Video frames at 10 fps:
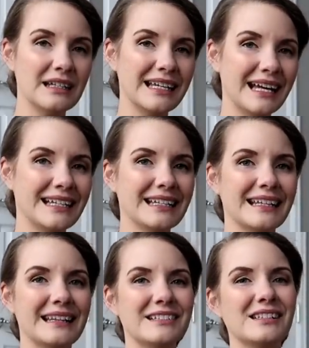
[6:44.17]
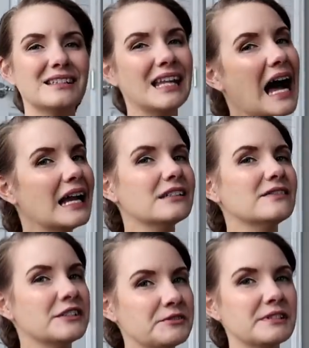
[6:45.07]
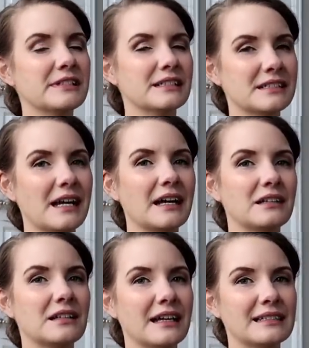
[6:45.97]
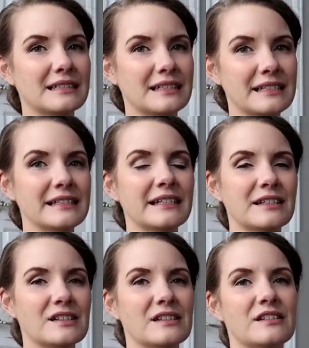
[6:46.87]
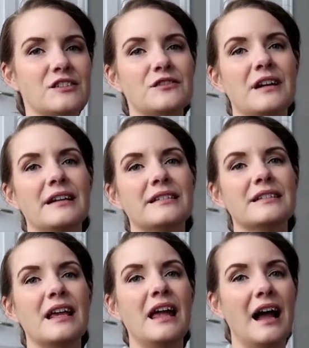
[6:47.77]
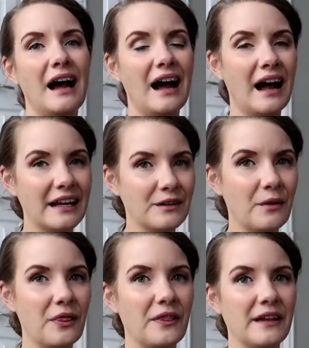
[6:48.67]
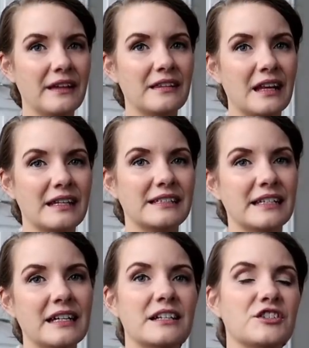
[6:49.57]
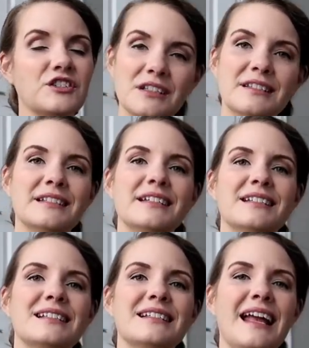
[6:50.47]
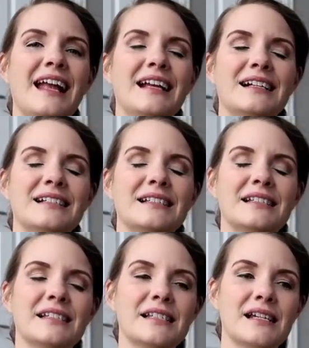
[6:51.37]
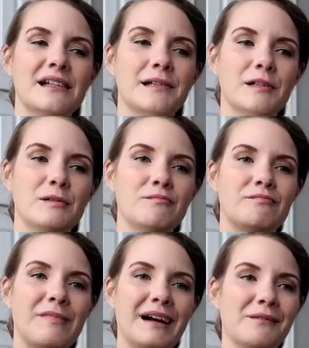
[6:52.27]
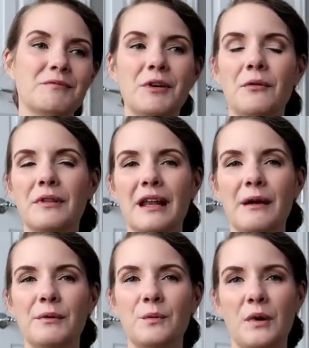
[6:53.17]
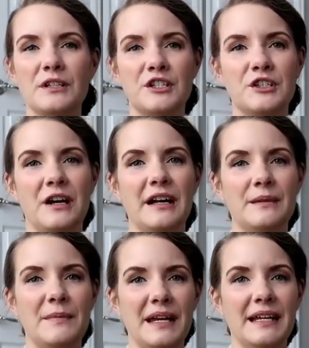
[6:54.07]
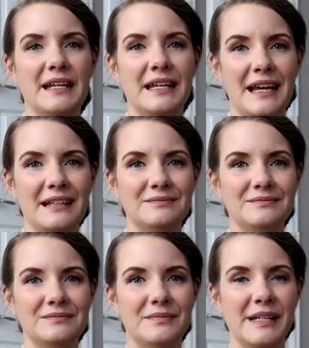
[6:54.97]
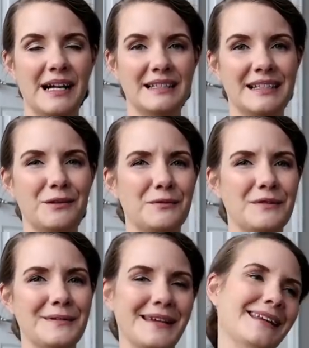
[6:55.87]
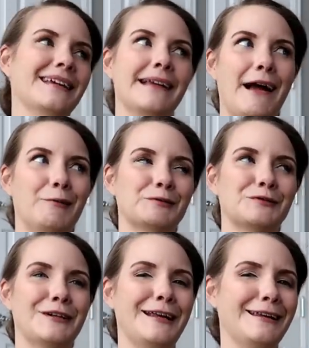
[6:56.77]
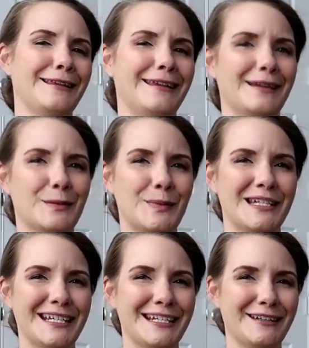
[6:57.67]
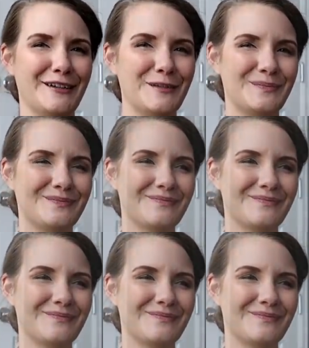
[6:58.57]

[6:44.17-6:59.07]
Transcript: again, like, there's a lot of interesting style lines and details in this dress. I don't think that I did it justice, and I don't know that I would want to try to make it again, because I don't need a gown for anything in particular.